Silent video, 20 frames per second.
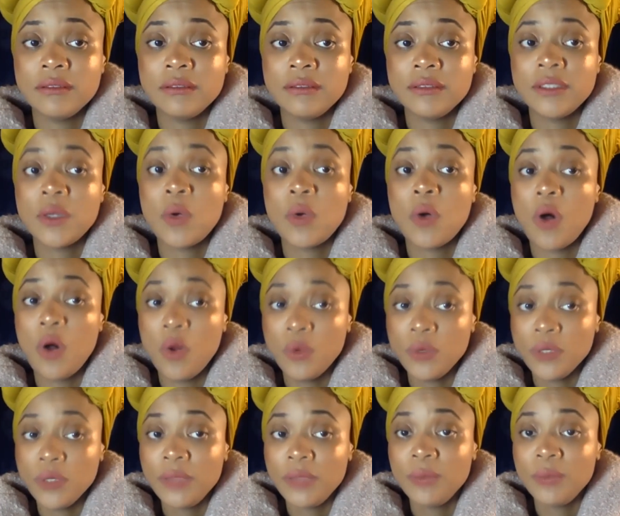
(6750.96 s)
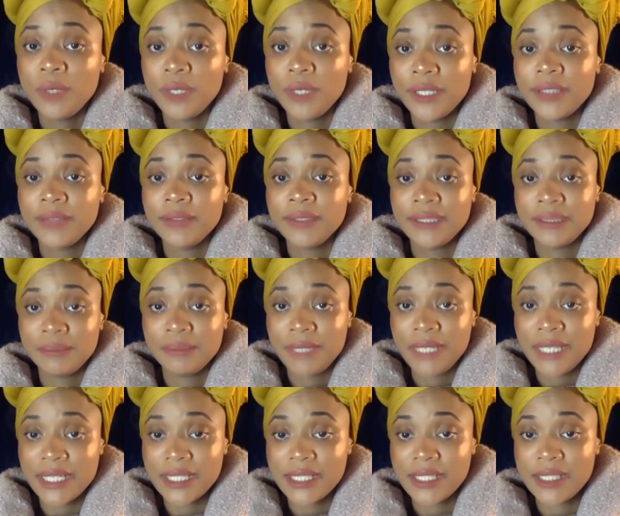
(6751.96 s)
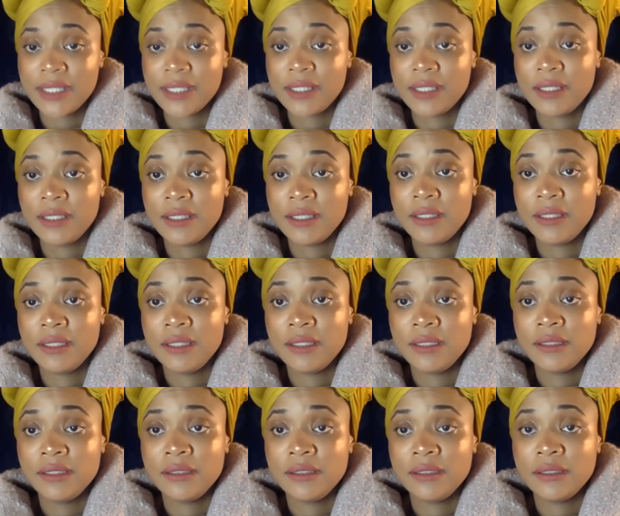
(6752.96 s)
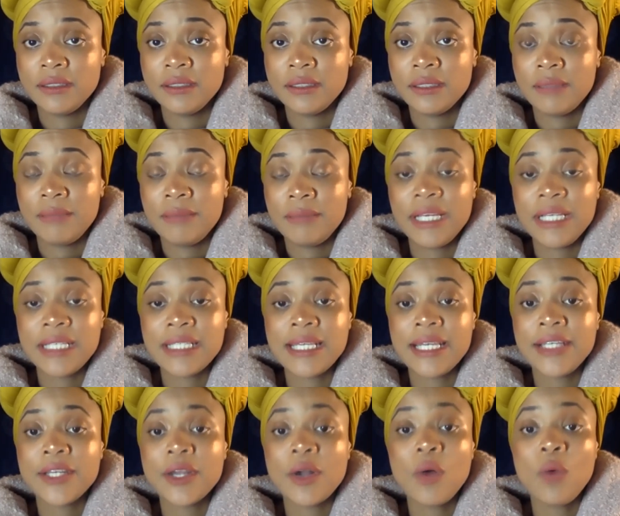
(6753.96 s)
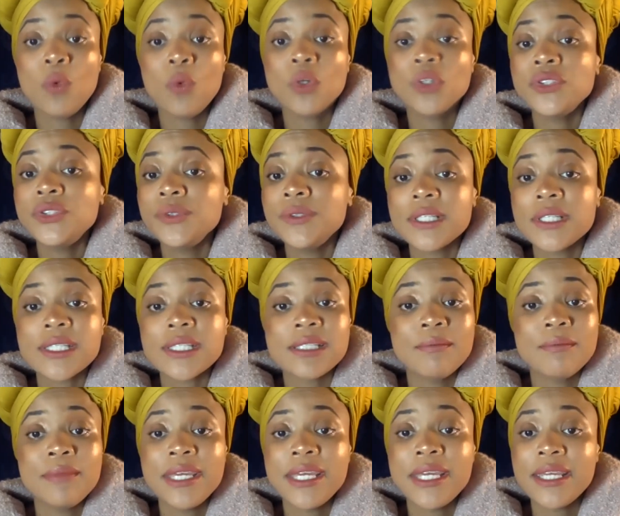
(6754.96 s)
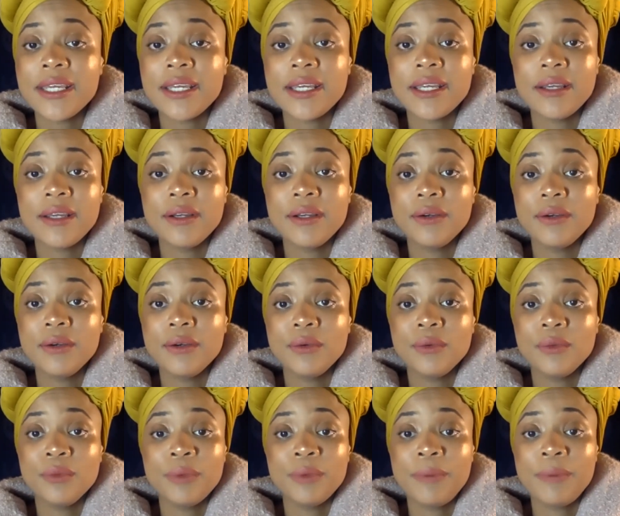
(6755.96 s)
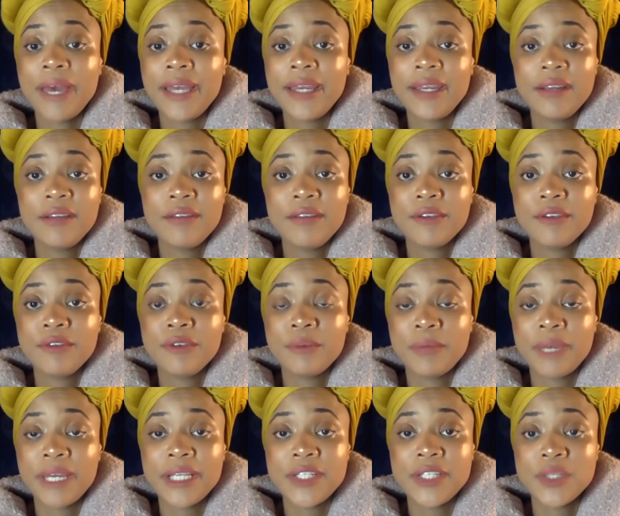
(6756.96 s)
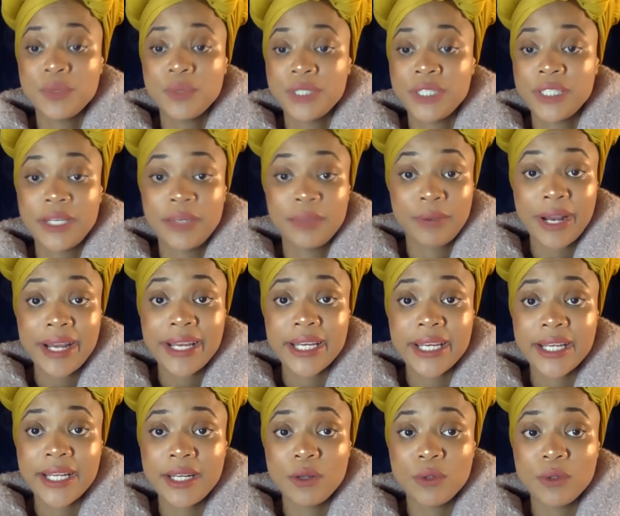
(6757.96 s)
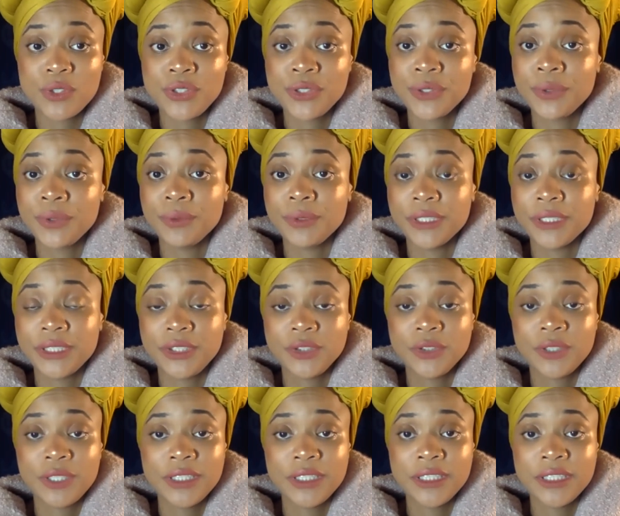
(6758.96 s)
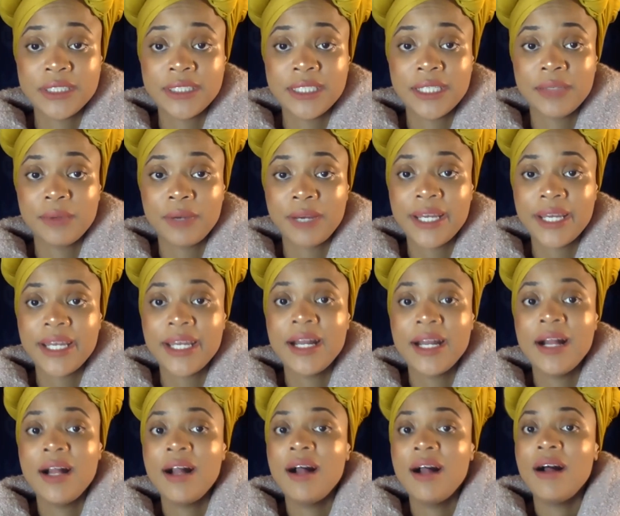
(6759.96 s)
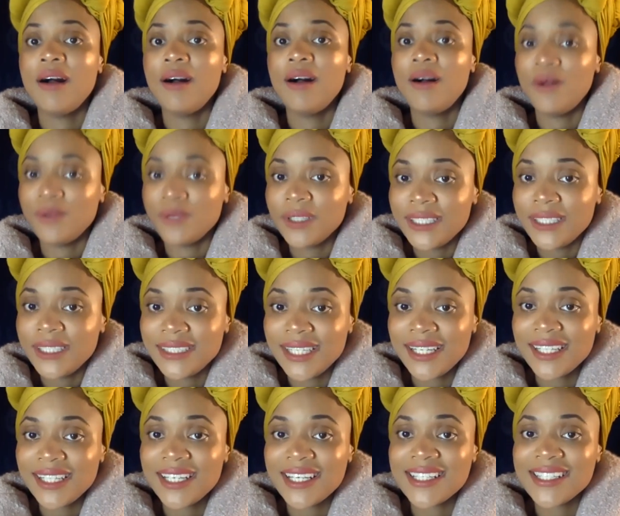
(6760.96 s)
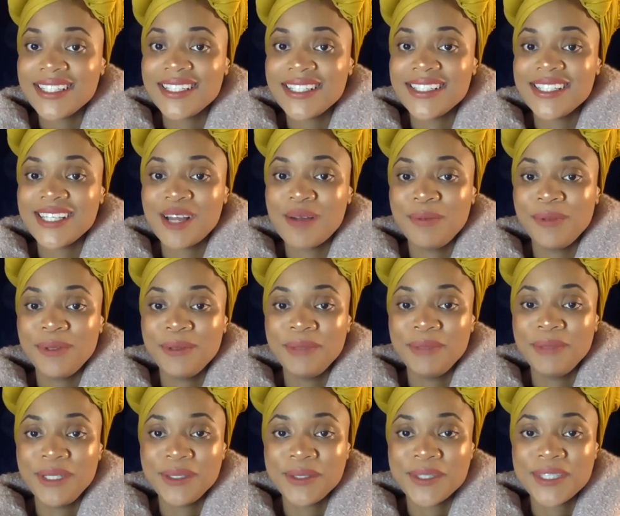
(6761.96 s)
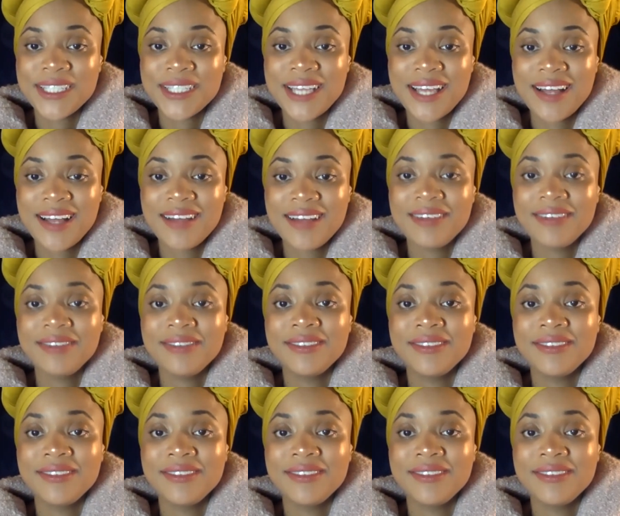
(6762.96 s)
So only what is missed, because they don't want you to submit repetitive information, which they write in those general instructions. They write, only tell us the supplemental stuff.